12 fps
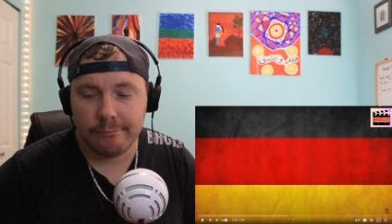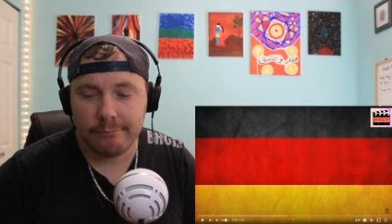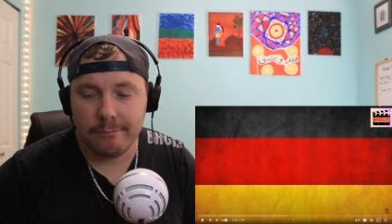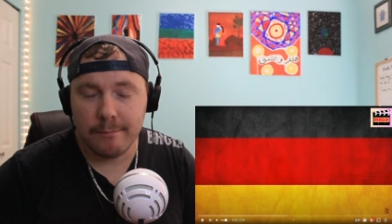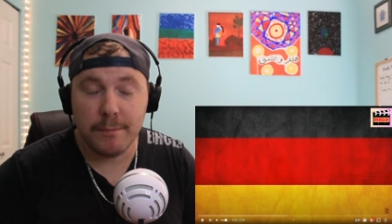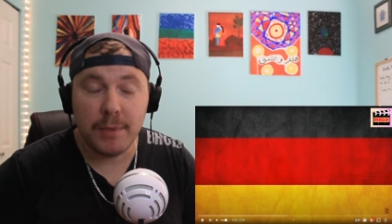
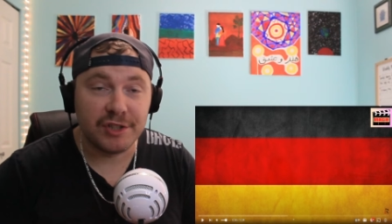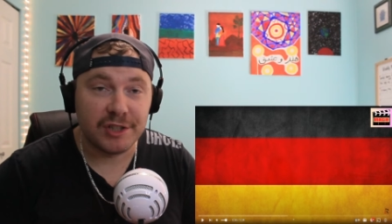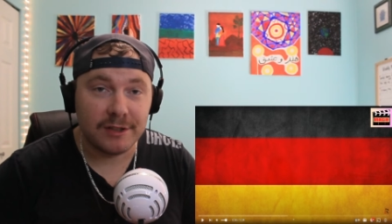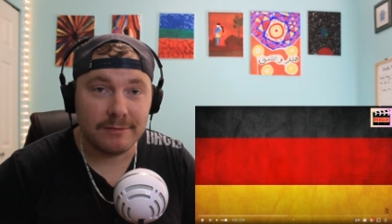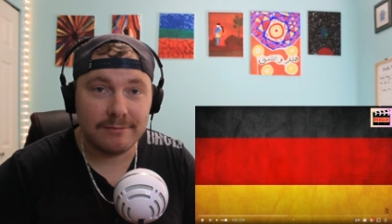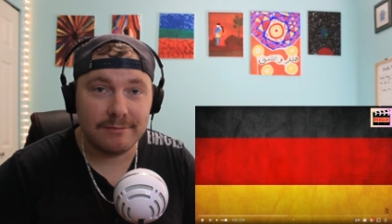budget,
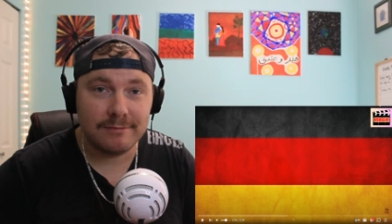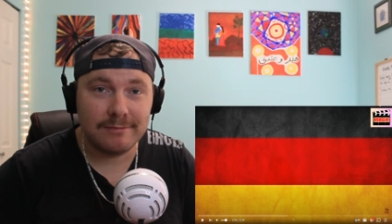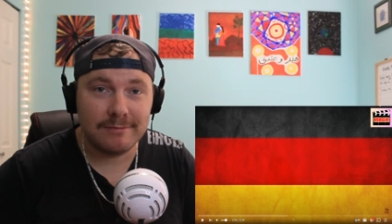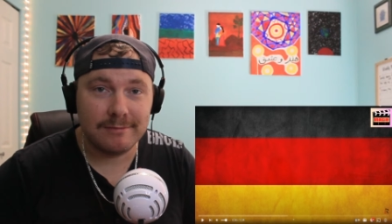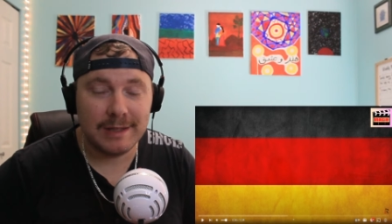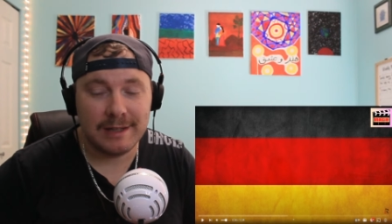
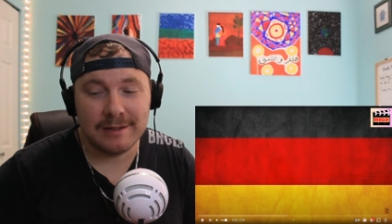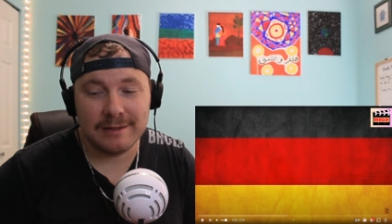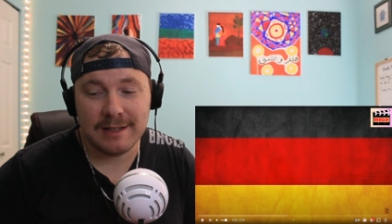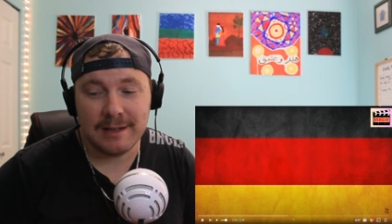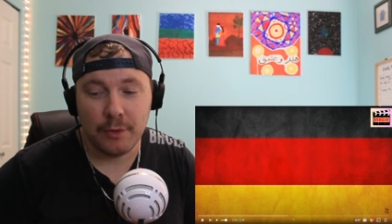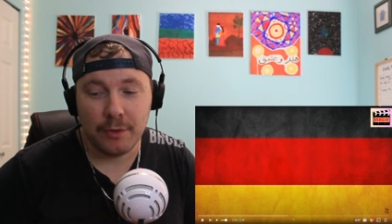because
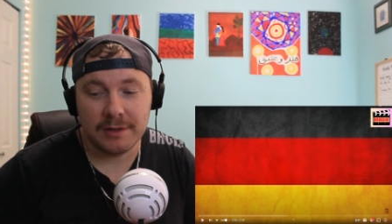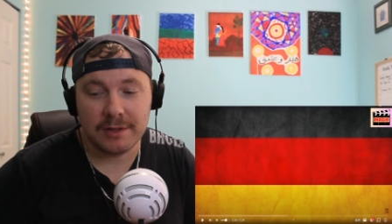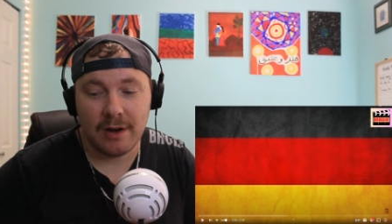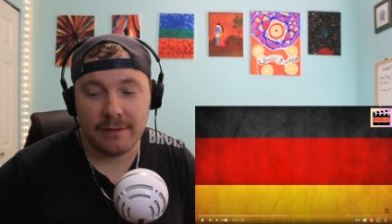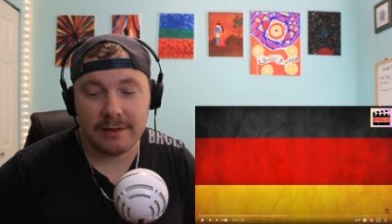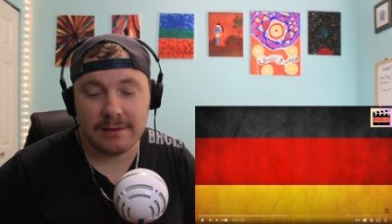Tim Hortons
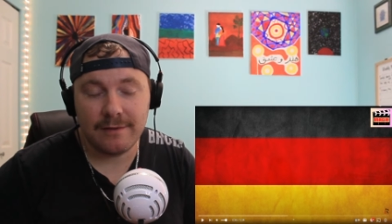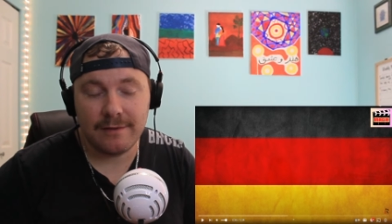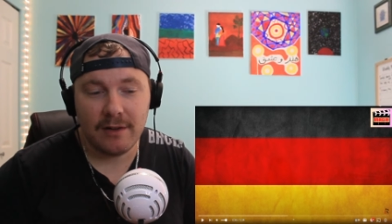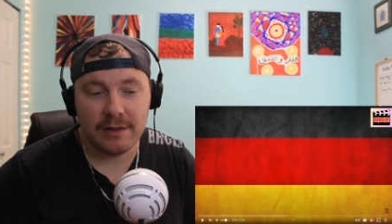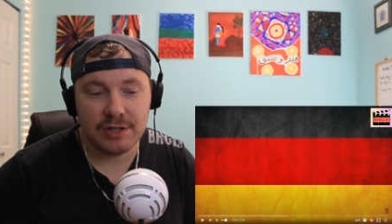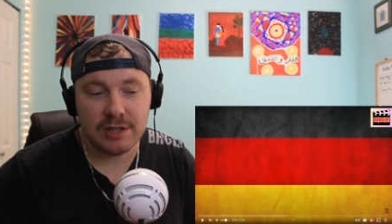coffee is
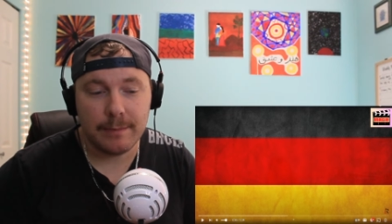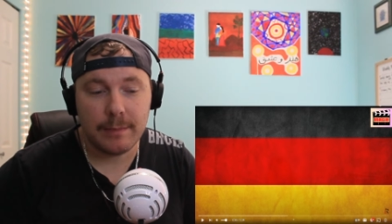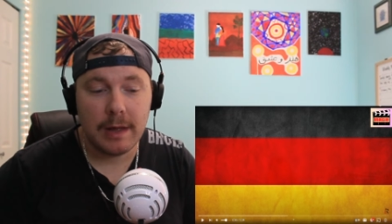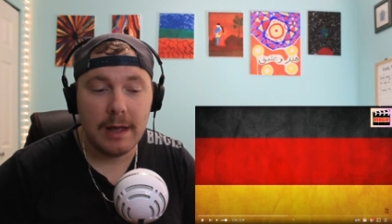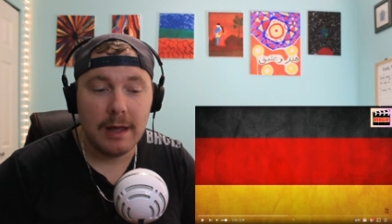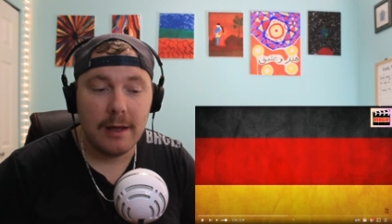fairly cheap,
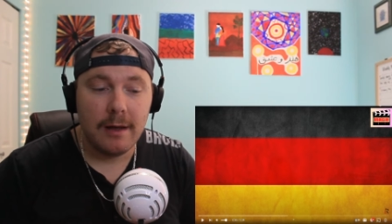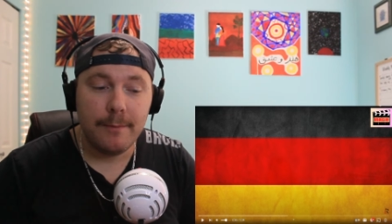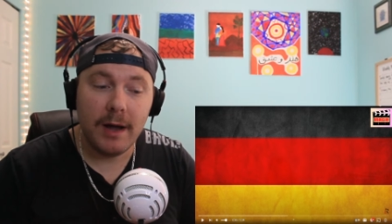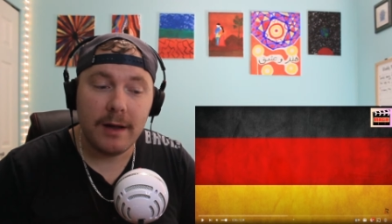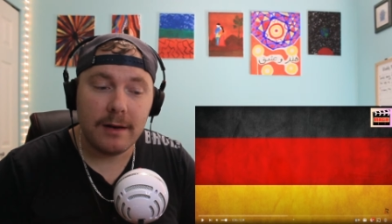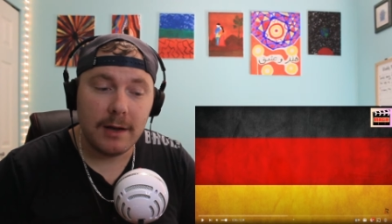
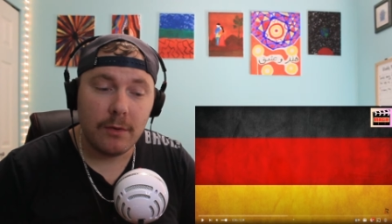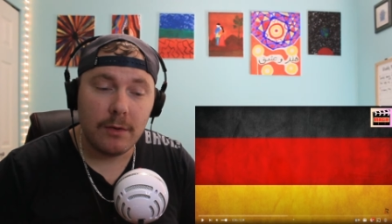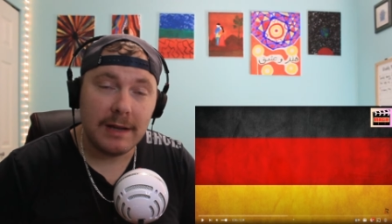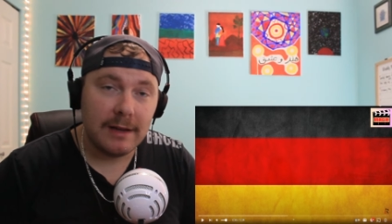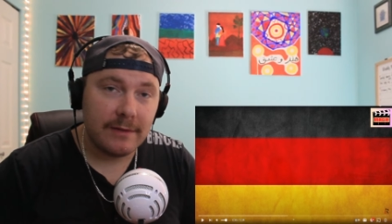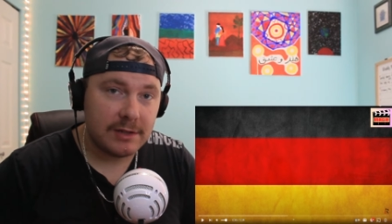but it would be
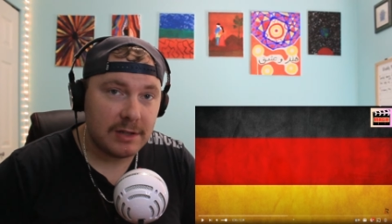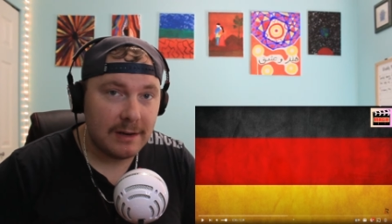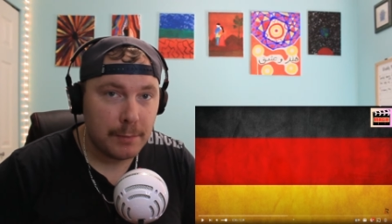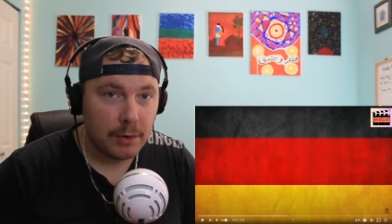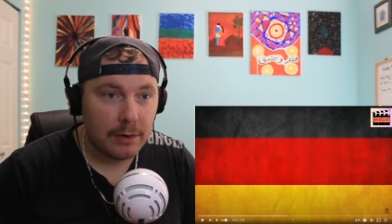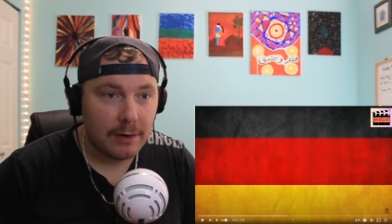even
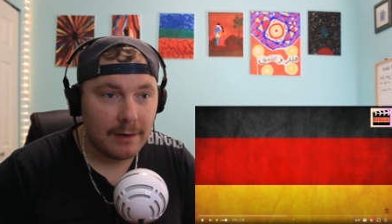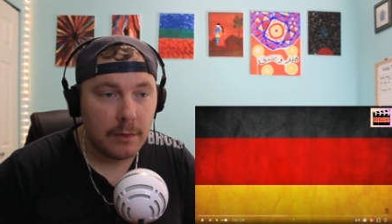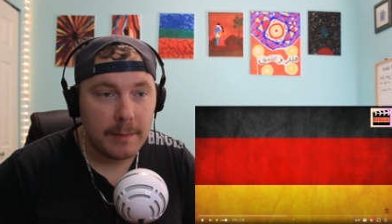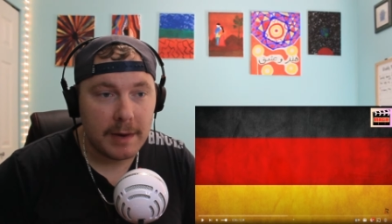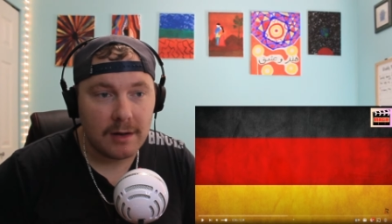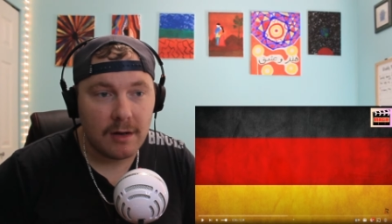cheaper if we
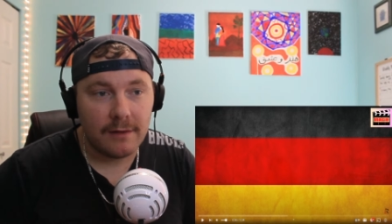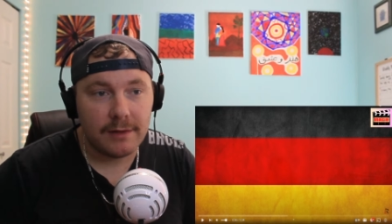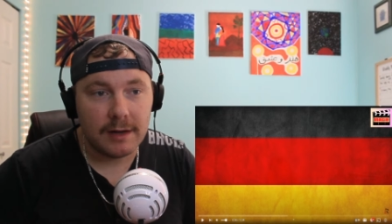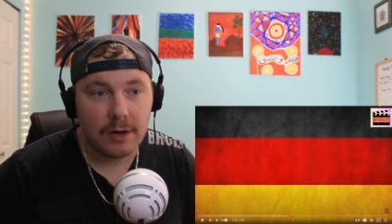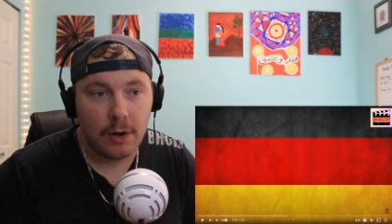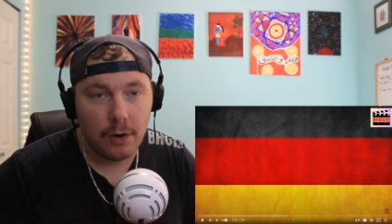made coffee
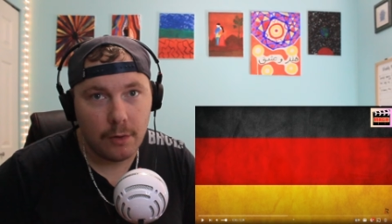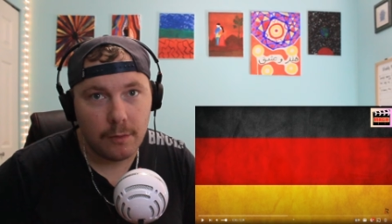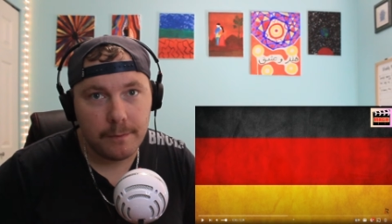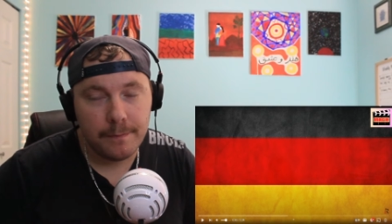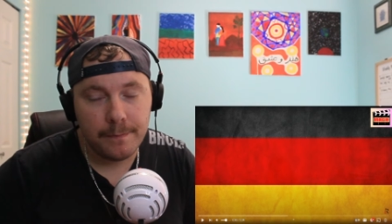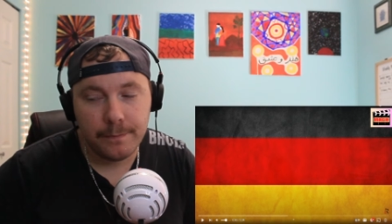at home.